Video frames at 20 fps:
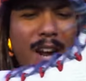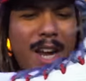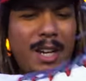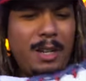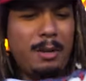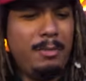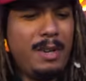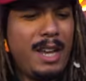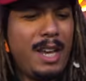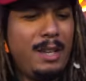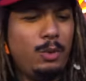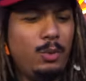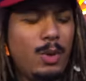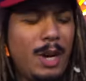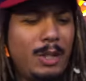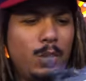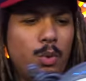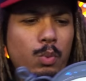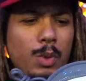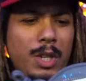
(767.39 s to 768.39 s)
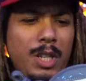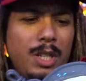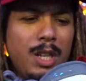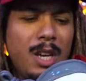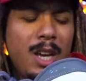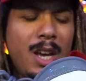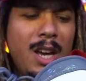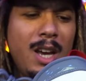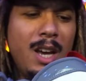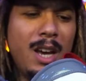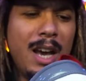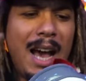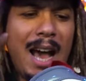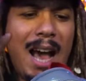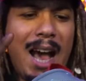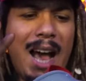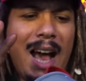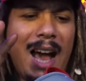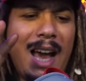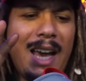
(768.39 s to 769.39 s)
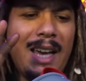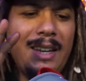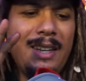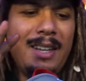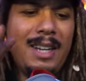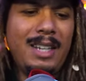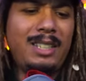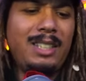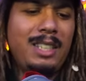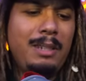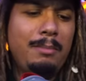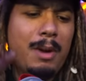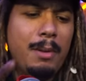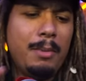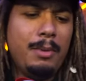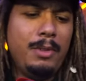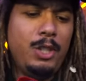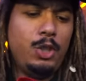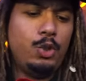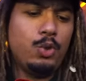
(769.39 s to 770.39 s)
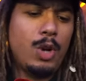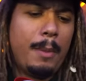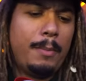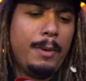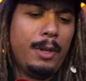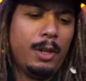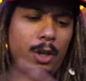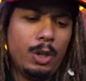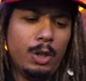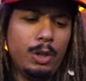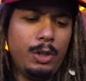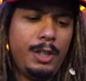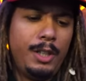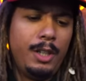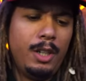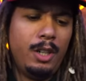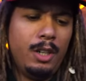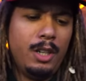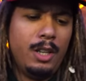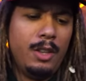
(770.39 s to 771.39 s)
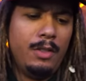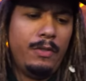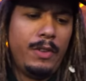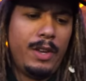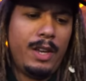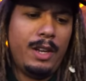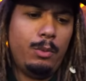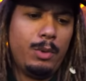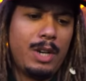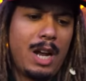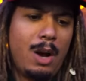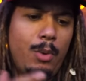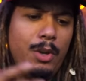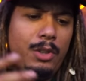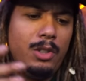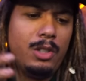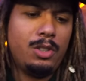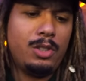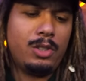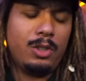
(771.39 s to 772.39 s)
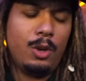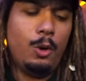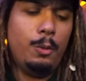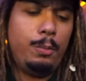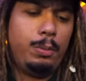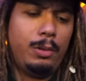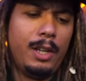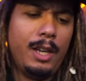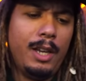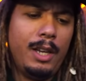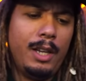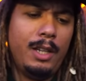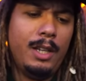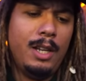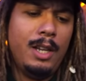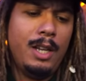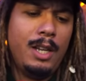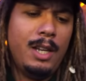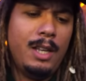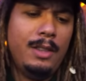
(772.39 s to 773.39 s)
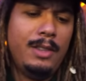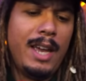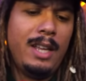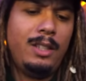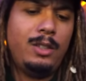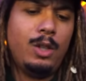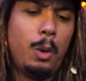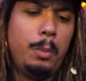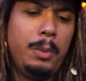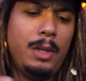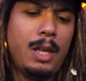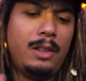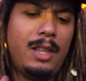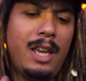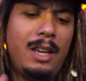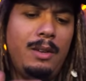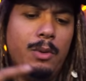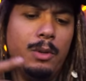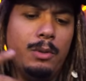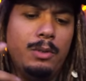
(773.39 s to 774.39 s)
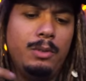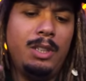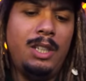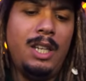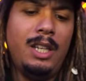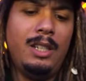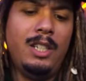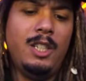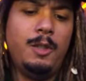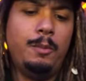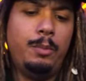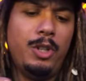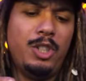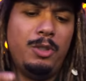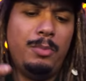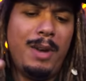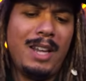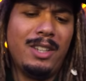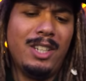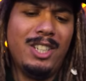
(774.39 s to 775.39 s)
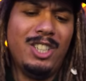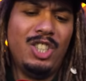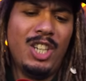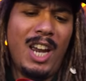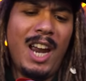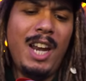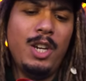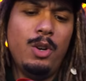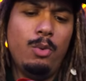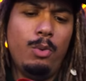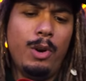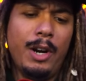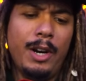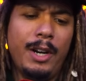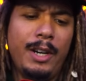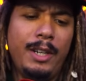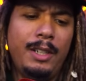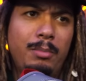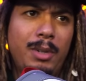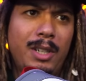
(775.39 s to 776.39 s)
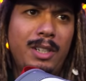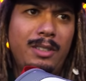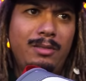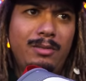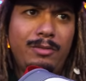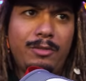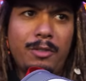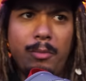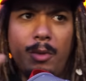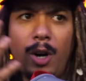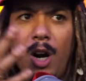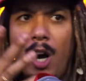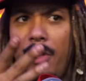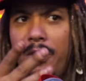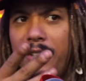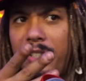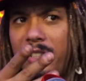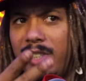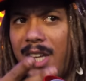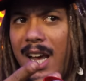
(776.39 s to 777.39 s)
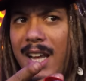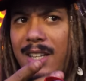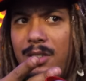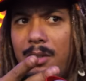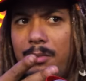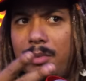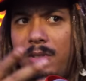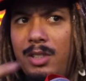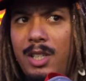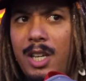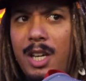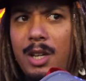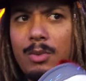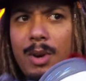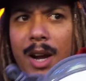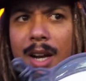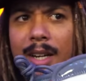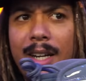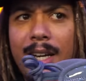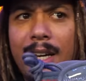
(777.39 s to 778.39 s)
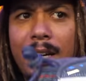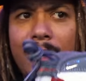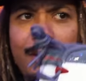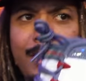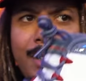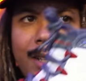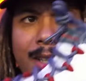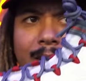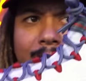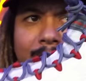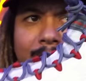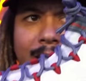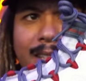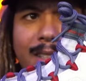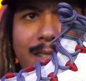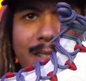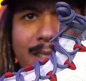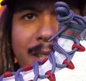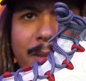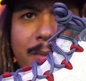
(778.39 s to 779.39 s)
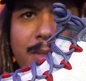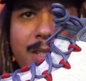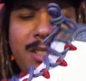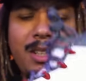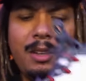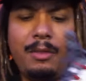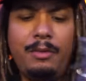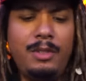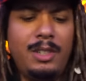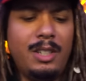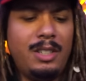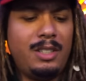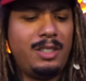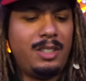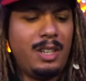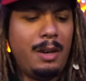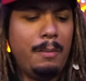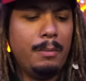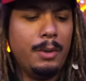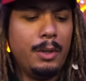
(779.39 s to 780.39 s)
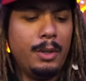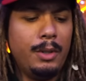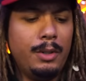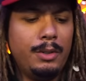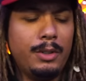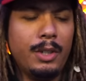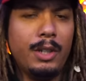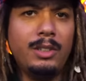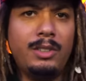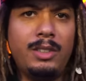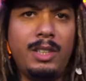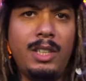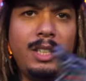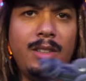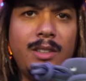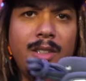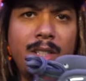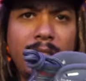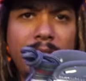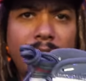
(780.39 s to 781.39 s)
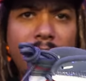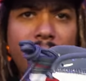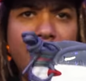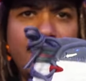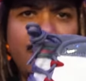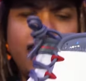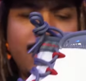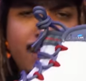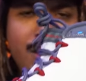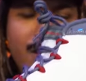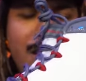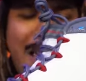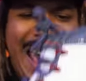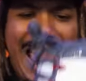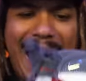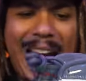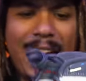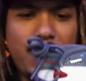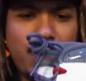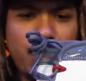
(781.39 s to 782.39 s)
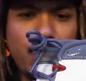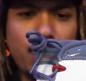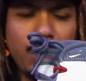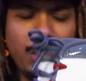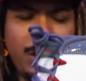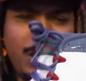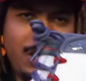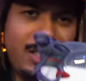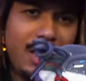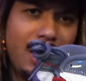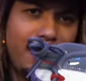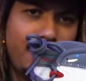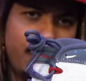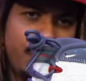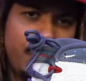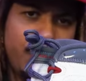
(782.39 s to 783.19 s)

random day throughout the week. I initially remember these dropping earlier. And then when I went to Soleplay, they told me that they were getting these pushed back to January. But from all the sites I'm seeing right now, it seems as if December 13th is the actual release date for